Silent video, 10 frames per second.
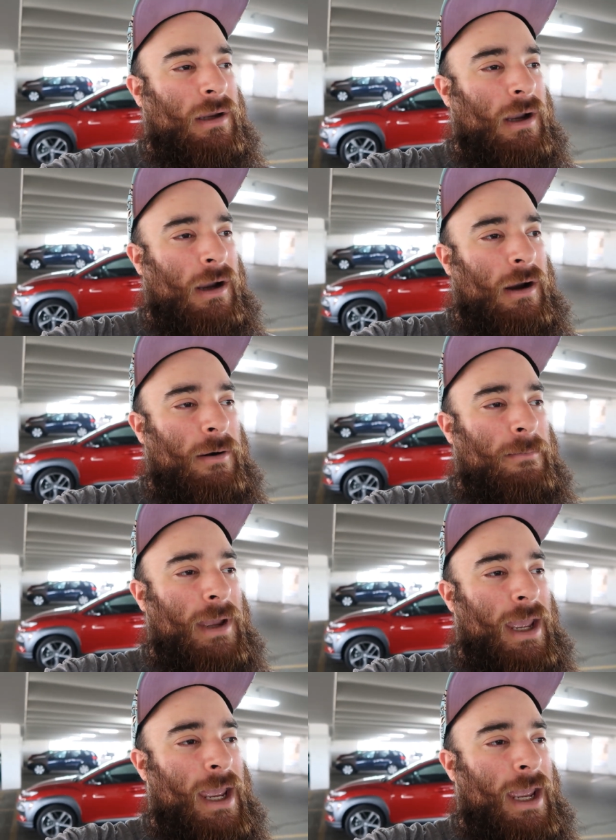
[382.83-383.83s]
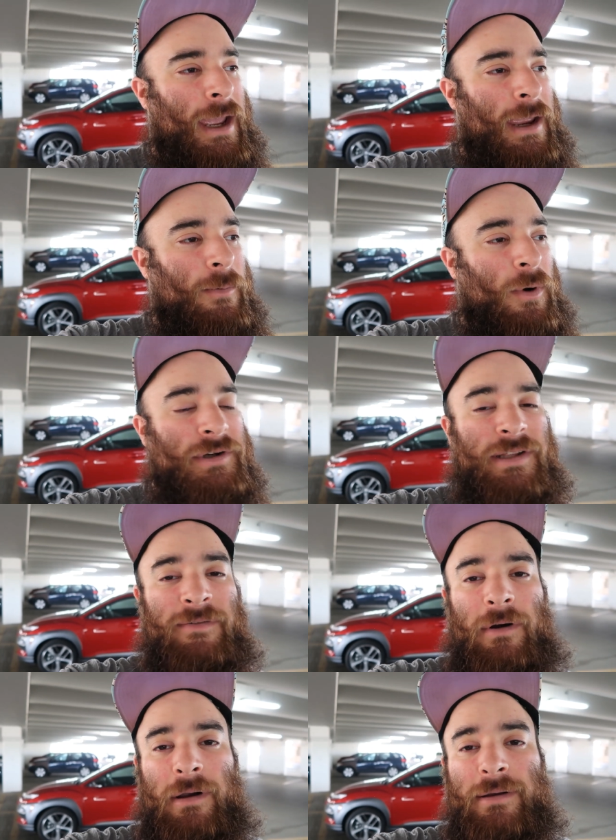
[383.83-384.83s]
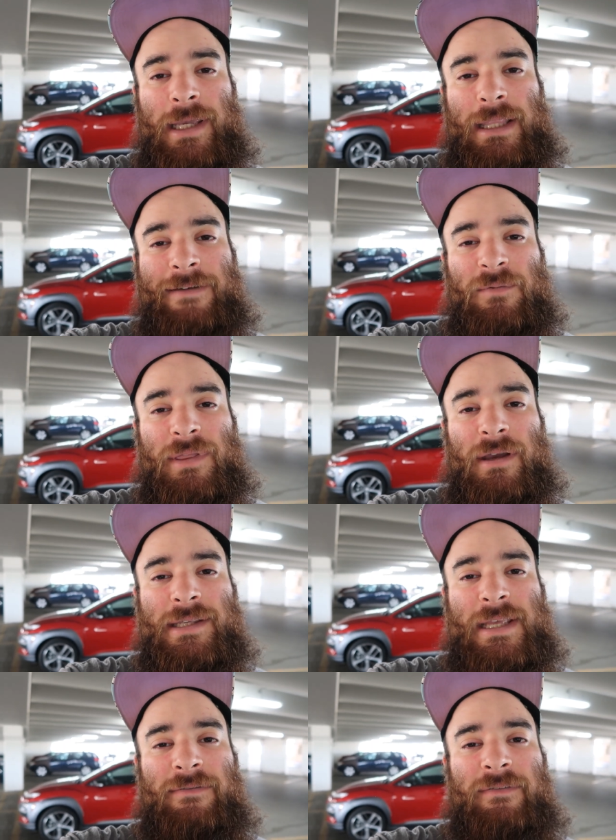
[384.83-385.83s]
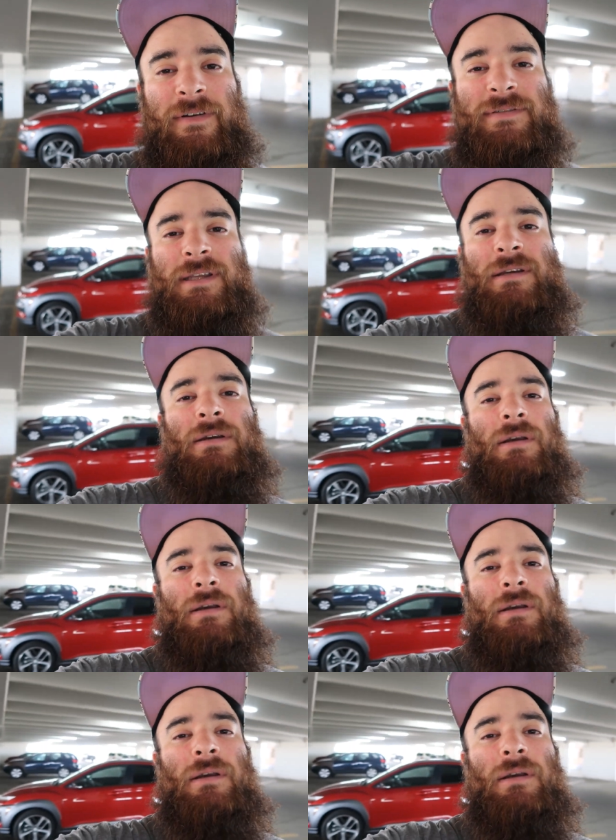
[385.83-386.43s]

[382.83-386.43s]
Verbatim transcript: Um, and worst of all, he left with a 750.